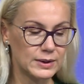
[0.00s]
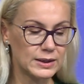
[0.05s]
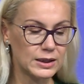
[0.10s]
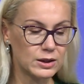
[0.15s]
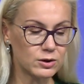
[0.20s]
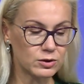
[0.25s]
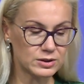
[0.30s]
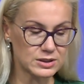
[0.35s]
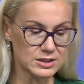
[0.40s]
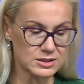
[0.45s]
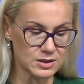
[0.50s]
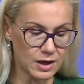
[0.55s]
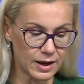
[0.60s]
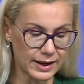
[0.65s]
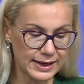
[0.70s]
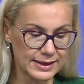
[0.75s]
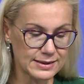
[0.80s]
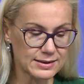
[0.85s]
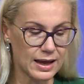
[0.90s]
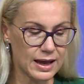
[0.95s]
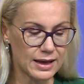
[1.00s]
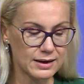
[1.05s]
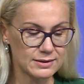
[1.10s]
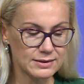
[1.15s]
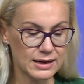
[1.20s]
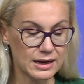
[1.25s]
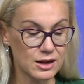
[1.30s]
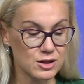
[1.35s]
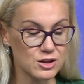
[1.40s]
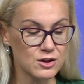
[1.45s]
eco-design
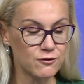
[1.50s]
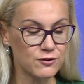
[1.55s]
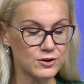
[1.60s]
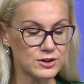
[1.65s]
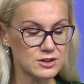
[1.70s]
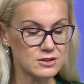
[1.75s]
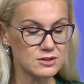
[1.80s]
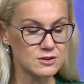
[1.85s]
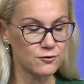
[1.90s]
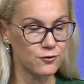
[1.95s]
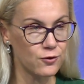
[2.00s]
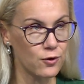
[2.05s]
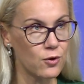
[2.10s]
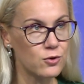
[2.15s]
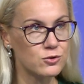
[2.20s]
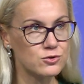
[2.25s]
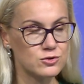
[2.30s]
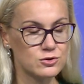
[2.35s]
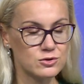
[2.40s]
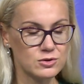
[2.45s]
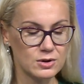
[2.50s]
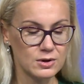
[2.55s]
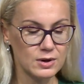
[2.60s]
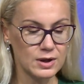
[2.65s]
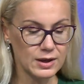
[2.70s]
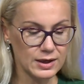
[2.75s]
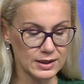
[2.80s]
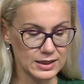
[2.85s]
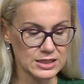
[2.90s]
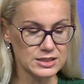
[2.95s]
and energy efficiency first
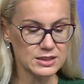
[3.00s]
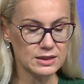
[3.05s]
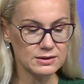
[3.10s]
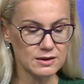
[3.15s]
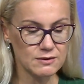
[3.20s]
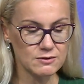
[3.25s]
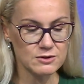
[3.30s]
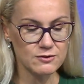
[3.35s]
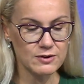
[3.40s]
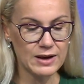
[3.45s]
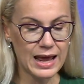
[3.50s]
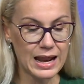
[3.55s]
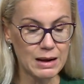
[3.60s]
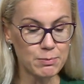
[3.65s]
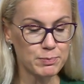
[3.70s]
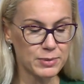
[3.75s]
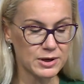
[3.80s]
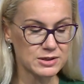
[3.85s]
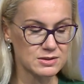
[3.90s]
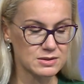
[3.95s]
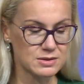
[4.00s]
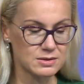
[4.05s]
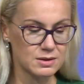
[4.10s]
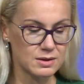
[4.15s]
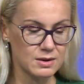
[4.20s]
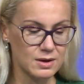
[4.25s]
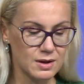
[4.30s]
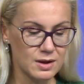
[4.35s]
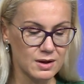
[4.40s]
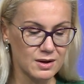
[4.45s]
initiatives will help us
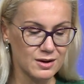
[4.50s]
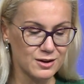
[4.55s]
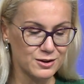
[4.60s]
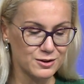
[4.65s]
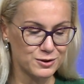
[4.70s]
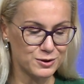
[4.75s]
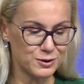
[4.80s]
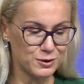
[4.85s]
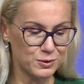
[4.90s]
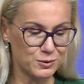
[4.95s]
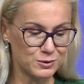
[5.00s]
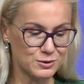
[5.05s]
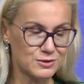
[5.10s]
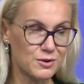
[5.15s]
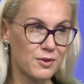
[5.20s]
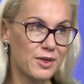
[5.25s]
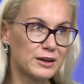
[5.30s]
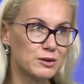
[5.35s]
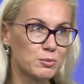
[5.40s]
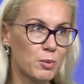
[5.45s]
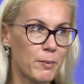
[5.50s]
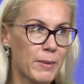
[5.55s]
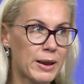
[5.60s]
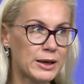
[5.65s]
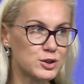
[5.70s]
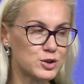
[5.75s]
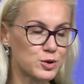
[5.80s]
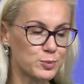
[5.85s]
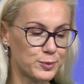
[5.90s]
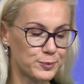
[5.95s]
to use that
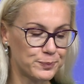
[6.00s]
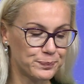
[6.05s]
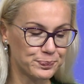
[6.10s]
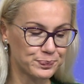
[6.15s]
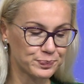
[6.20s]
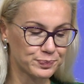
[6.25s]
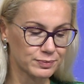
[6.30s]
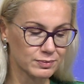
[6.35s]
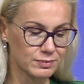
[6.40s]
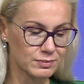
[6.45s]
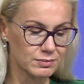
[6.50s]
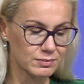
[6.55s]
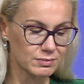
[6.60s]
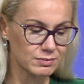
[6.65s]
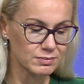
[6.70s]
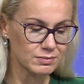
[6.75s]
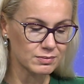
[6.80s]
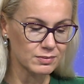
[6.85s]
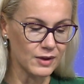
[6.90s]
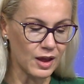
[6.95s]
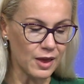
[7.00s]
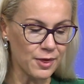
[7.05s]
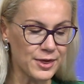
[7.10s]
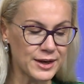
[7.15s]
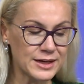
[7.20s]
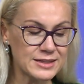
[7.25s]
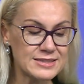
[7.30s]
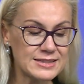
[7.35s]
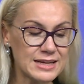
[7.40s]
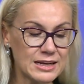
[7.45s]
momentum.
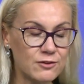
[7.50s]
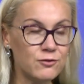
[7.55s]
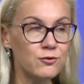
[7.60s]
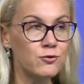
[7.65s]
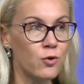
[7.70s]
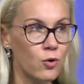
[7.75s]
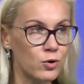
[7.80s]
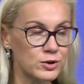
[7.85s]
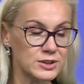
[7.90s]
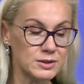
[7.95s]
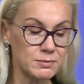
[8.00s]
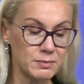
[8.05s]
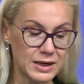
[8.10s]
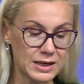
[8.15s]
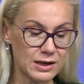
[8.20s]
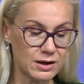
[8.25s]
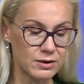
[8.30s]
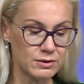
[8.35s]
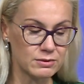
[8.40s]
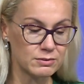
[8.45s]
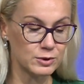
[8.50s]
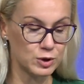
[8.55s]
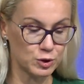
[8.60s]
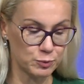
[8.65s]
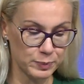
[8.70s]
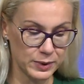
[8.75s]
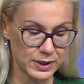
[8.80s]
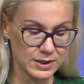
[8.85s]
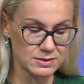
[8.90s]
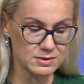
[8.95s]
There are still 40 million
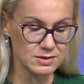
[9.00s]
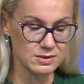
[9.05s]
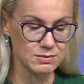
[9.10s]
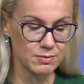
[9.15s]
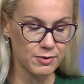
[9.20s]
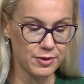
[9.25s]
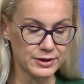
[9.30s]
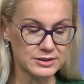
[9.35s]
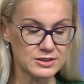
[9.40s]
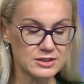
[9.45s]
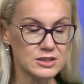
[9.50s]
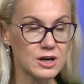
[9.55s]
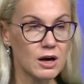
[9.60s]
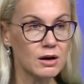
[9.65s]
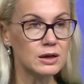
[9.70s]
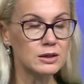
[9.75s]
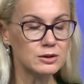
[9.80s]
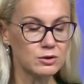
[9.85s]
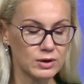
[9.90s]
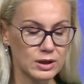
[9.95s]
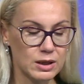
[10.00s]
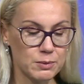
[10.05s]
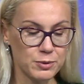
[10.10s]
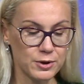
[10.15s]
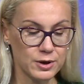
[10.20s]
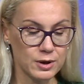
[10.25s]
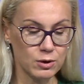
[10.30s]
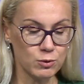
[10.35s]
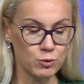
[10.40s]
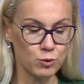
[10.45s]
Europeans that struggle to keep
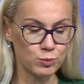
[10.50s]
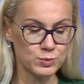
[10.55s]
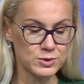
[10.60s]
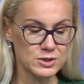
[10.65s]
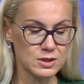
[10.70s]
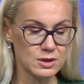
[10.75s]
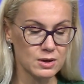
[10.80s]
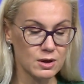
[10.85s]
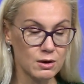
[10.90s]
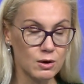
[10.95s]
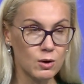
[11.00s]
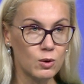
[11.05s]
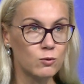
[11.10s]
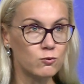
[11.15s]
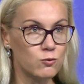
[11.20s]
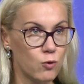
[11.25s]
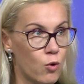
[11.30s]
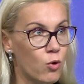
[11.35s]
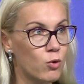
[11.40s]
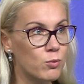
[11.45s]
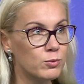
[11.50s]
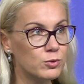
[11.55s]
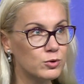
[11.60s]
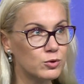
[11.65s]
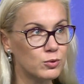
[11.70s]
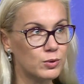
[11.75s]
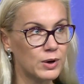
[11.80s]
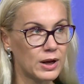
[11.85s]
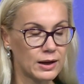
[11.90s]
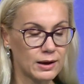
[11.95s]
their homes warm
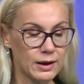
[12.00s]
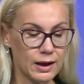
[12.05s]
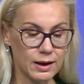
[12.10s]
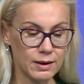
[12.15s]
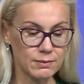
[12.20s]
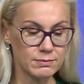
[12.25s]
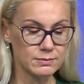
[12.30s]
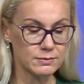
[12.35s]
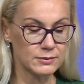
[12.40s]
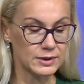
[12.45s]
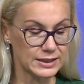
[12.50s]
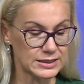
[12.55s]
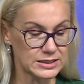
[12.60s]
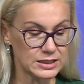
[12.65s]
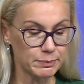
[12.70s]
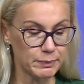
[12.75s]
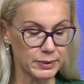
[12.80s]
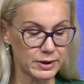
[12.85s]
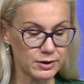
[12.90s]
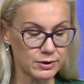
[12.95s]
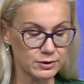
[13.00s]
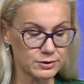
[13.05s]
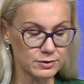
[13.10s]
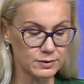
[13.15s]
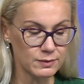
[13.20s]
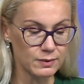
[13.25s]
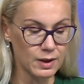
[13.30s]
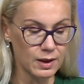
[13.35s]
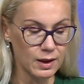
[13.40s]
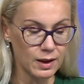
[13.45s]
during heating period,
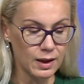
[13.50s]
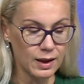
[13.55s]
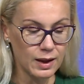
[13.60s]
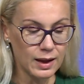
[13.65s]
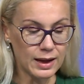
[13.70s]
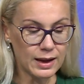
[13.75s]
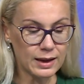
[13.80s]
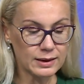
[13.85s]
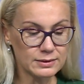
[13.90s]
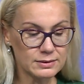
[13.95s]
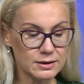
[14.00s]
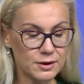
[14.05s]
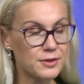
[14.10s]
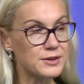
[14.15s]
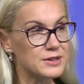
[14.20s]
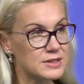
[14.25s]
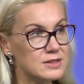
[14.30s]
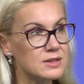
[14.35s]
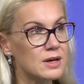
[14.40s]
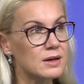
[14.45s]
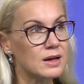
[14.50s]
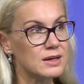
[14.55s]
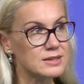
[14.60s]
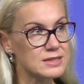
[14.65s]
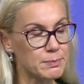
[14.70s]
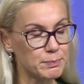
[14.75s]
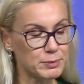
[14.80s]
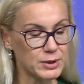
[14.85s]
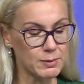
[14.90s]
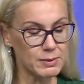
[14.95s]
and this is
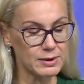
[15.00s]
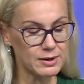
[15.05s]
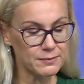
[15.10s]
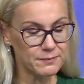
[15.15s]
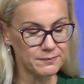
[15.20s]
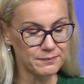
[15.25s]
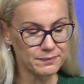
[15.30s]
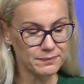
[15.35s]
unacceptable.